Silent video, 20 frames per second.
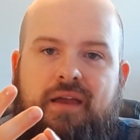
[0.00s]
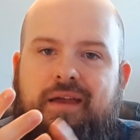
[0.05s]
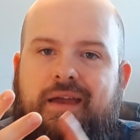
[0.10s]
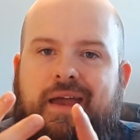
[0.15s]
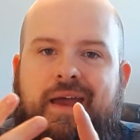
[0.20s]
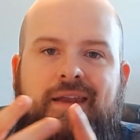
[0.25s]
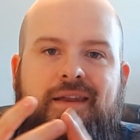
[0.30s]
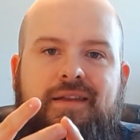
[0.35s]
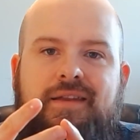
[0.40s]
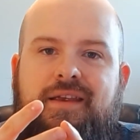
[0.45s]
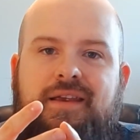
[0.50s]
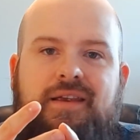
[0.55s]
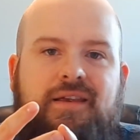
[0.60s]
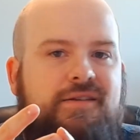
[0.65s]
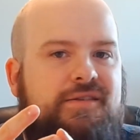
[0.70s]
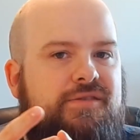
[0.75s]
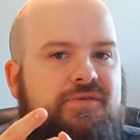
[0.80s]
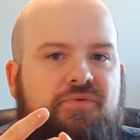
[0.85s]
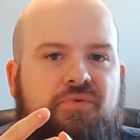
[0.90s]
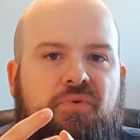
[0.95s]
Editing
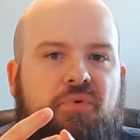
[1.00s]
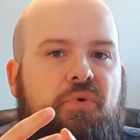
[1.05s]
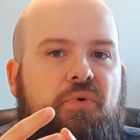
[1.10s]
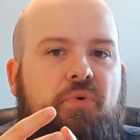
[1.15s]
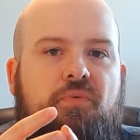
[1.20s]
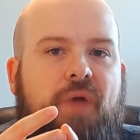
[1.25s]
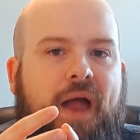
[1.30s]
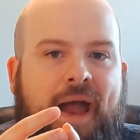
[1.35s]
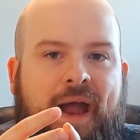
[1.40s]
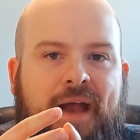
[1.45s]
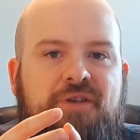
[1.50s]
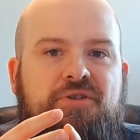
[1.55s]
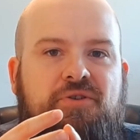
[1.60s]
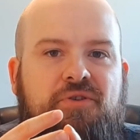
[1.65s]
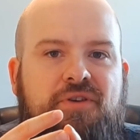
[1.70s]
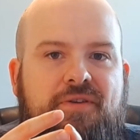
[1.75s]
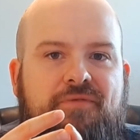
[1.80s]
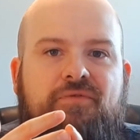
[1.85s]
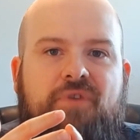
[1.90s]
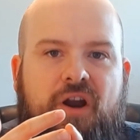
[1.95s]
is
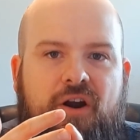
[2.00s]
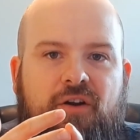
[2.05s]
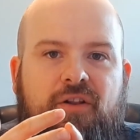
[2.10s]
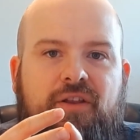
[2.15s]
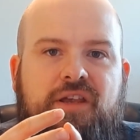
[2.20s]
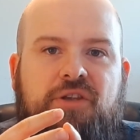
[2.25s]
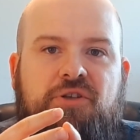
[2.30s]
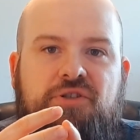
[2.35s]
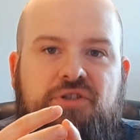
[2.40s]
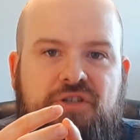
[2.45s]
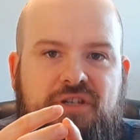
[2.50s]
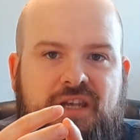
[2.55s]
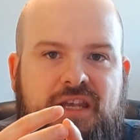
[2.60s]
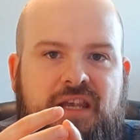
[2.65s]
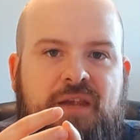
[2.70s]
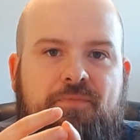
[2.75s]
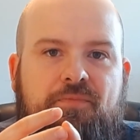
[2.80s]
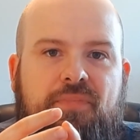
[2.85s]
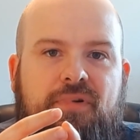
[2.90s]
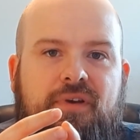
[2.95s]
actually fairly
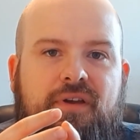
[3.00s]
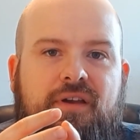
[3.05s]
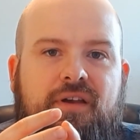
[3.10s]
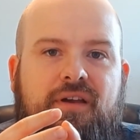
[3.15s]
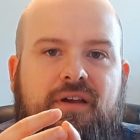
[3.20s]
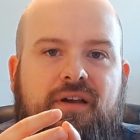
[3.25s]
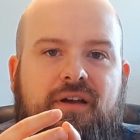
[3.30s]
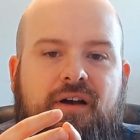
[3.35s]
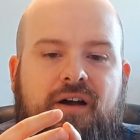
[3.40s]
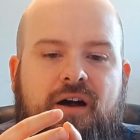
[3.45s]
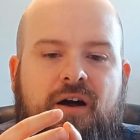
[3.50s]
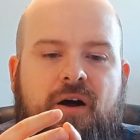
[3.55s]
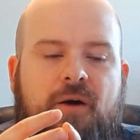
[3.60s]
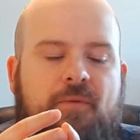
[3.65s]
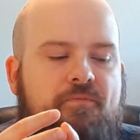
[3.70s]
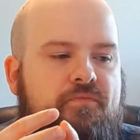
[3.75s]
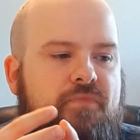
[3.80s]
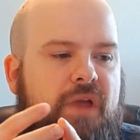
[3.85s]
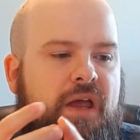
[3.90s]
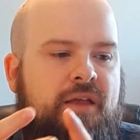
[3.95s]
cheap,
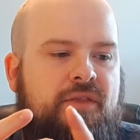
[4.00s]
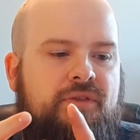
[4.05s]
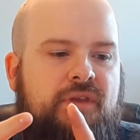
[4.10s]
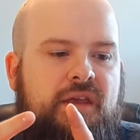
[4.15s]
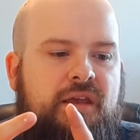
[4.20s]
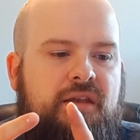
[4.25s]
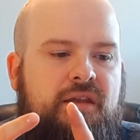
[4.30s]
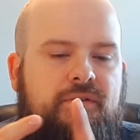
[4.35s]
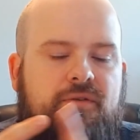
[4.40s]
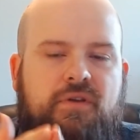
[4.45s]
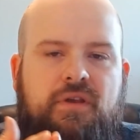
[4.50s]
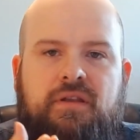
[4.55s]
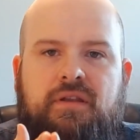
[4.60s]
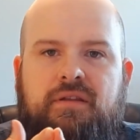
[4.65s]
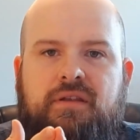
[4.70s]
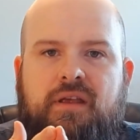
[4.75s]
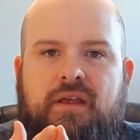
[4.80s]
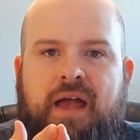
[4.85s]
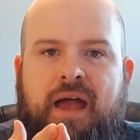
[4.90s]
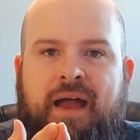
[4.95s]
and then
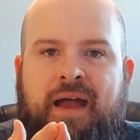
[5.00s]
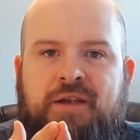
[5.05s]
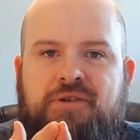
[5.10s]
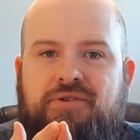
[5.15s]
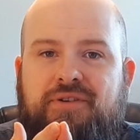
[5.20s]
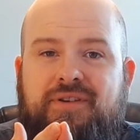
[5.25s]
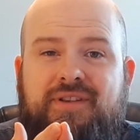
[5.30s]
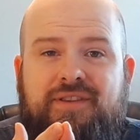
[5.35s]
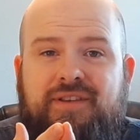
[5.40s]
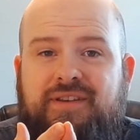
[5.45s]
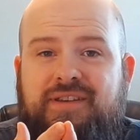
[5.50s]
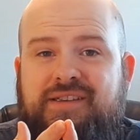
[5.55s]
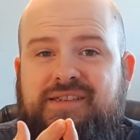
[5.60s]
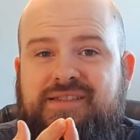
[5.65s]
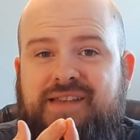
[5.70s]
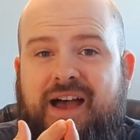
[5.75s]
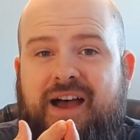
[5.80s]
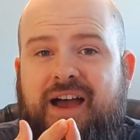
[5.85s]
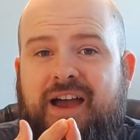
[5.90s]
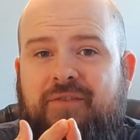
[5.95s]
actually the
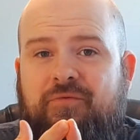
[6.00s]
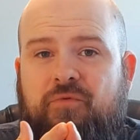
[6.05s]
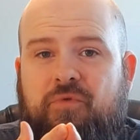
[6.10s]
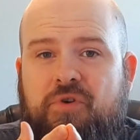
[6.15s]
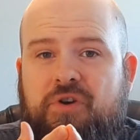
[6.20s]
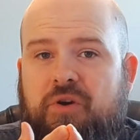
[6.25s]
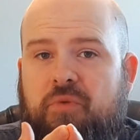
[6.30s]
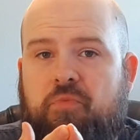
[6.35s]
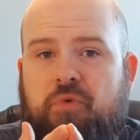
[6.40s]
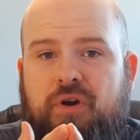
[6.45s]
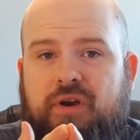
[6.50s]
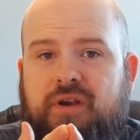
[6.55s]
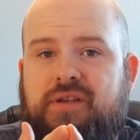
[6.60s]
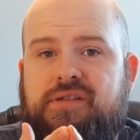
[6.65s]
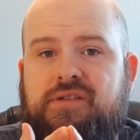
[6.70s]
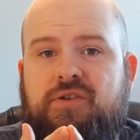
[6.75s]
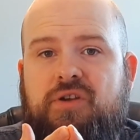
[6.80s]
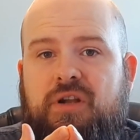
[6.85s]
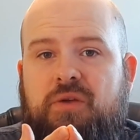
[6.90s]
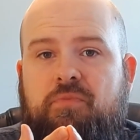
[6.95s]
design for your book is
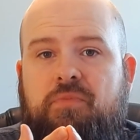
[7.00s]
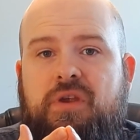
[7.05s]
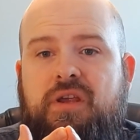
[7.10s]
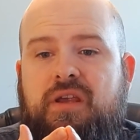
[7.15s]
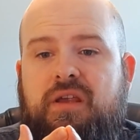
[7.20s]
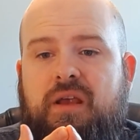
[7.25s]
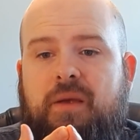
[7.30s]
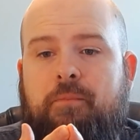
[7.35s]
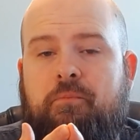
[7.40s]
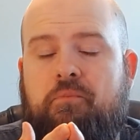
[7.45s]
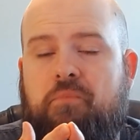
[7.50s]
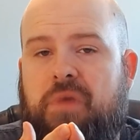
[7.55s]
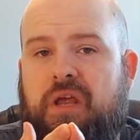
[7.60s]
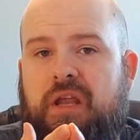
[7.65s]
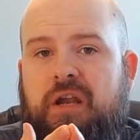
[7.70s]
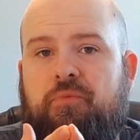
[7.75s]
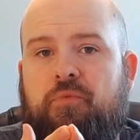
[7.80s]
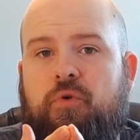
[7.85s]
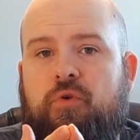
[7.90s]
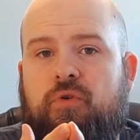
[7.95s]
going to be
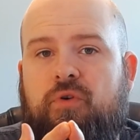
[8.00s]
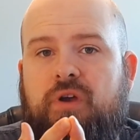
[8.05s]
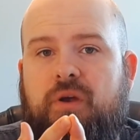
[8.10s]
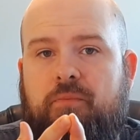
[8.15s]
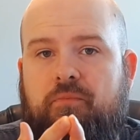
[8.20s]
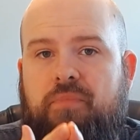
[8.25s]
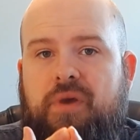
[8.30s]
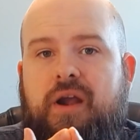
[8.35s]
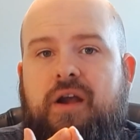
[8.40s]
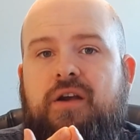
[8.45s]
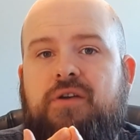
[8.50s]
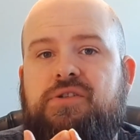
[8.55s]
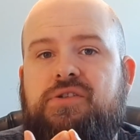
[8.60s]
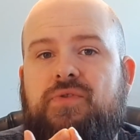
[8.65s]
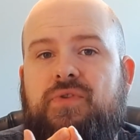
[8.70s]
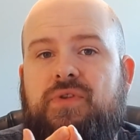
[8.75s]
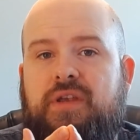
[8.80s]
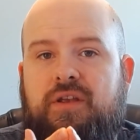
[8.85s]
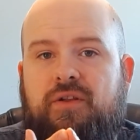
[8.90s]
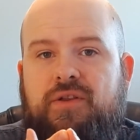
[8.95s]
minimal compared to
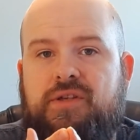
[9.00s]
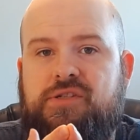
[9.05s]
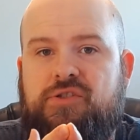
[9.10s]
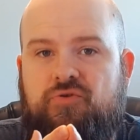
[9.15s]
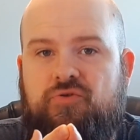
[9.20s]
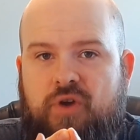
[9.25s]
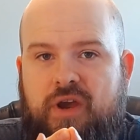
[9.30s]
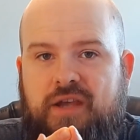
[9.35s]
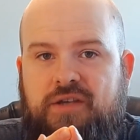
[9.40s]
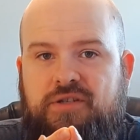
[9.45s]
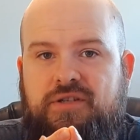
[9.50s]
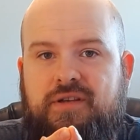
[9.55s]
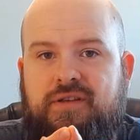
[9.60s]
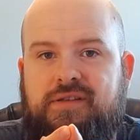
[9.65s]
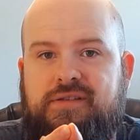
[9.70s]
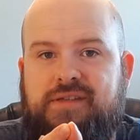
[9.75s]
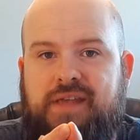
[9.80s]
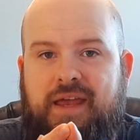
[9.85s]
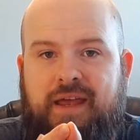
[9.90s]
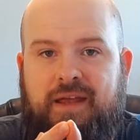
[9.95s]
the
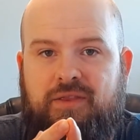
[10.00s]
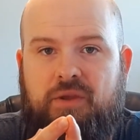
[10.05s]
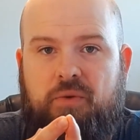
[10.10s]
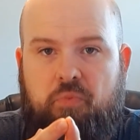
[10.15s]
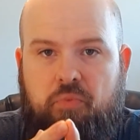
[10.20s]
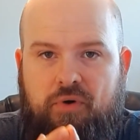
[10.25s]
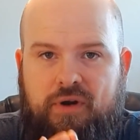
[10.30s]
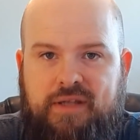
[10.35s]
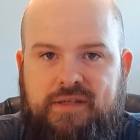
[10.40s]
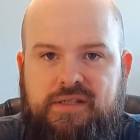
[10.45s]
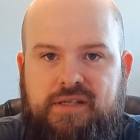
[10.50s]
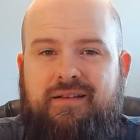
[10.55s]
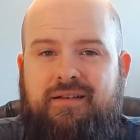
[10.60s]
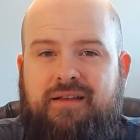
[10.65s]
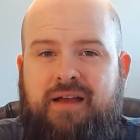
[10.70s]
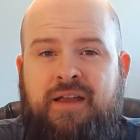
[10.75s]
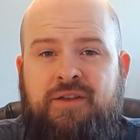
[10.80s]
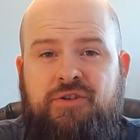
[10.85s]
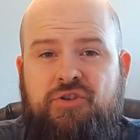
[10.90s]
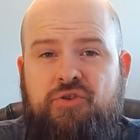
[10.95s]
illustrations and the printing.
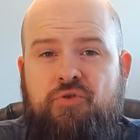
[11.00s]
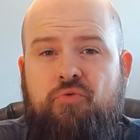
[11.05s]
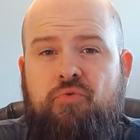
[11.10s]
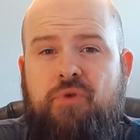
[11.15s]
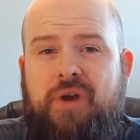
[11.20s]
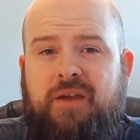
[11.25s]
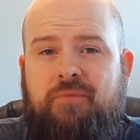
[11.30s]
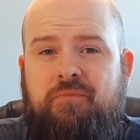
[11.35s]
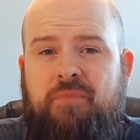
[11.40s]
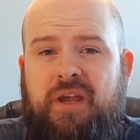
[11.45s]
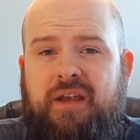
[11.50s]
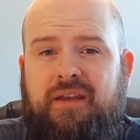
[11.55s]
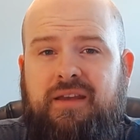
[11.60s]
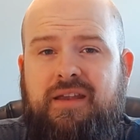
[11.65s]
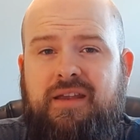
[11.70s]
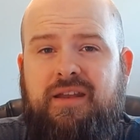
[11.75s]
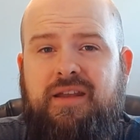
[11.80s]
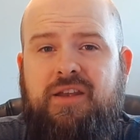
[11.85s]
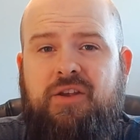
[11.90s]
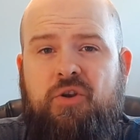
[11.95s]
I do recommend
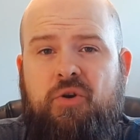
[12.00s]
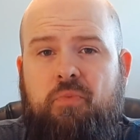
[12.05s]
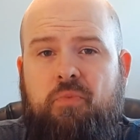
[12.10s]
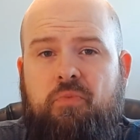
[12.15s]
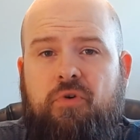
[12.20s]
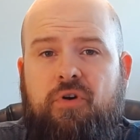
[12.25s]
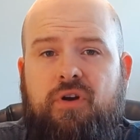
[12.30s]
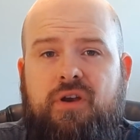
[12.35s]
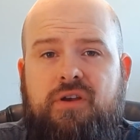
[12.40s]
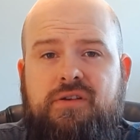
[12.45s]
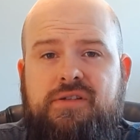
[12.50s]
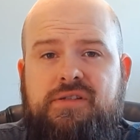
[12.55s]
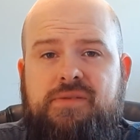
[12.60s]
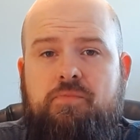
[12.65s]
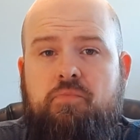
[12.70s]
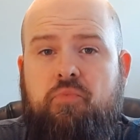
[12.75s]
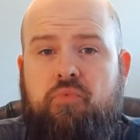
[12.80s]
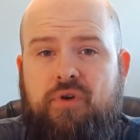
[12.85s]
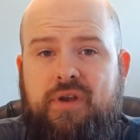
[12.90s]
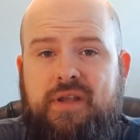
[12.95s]
getting your books
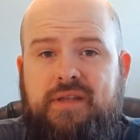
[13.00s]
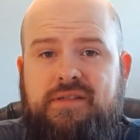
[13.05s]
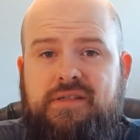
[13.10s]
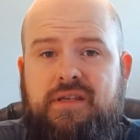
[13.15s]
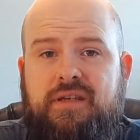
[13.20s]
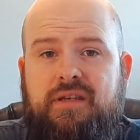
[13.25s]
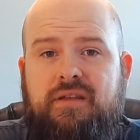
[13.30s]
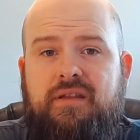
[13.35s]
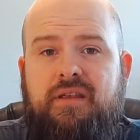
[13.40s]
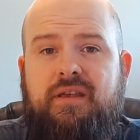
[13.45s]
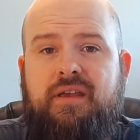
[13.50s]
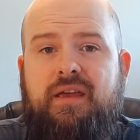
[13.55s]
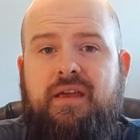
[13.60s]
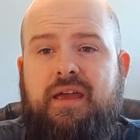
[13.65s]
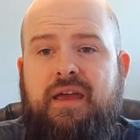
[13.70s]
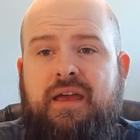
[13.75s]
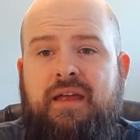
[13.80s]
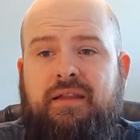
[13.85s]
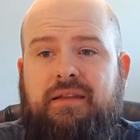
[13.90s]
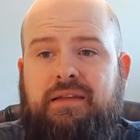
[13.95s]
printed
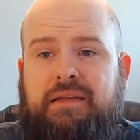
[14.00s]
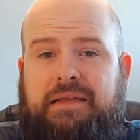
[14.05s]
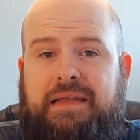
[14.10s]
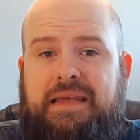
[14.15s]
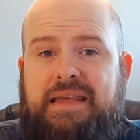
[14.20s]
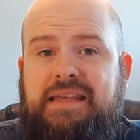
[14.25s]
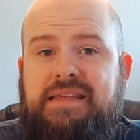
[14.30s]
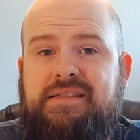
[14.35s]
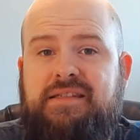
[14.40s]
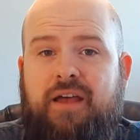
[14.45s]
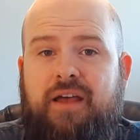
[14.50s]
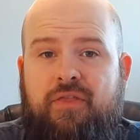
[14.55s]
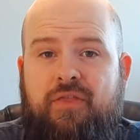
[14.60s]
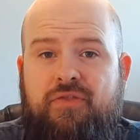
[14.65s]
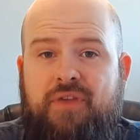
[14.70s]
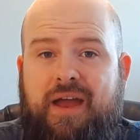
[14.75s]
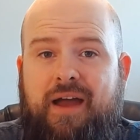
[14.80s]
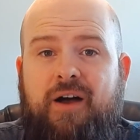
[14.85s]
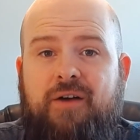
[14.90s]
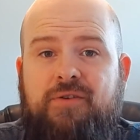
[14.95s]
at least
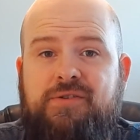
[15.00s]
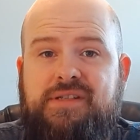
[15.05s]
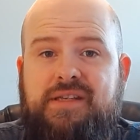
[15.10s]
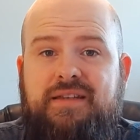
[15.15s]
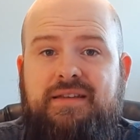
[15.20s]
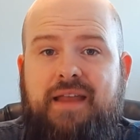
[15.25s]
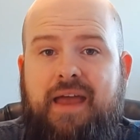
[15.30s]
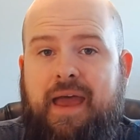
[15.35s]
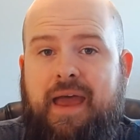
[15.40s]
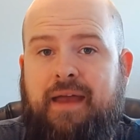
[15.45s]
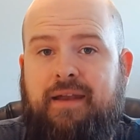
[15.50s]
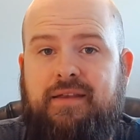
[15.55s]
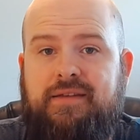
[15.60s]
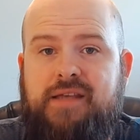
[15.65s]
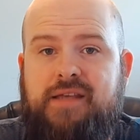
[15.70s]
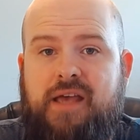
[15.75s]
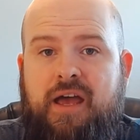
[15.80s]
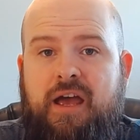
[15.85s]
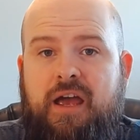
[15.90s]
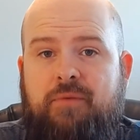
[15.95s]
1,000 at a
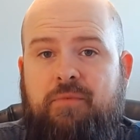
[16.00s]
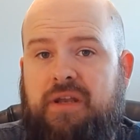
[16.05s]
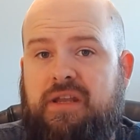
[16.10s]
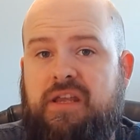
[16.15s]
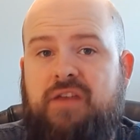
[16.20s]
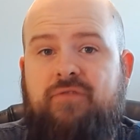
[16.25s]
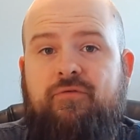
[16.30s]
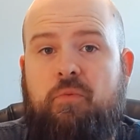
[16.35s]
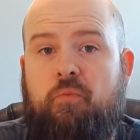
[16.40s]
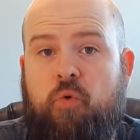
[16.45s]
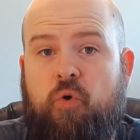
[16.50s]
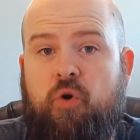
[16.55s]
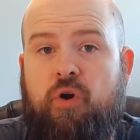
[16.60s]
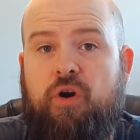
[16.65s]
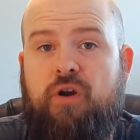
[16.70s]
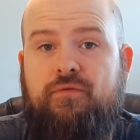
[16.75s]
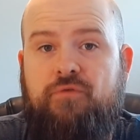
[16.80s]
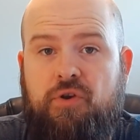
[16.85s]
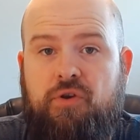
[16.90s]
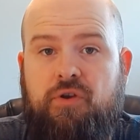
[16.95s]
time, and even more
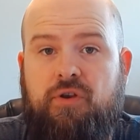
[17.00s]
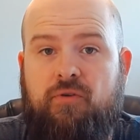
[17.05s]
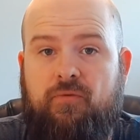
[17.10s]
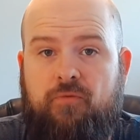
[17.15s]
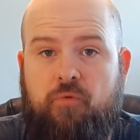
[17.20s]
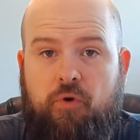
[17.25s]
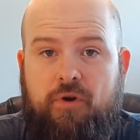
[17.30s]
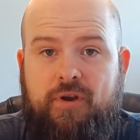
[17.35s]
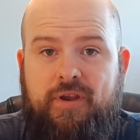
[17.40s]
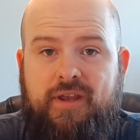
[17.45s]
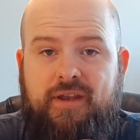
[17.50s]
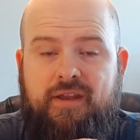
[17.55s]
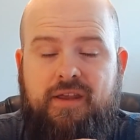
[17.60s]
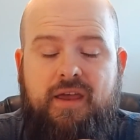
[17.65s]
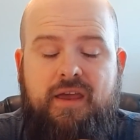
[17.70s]
if you can afford it.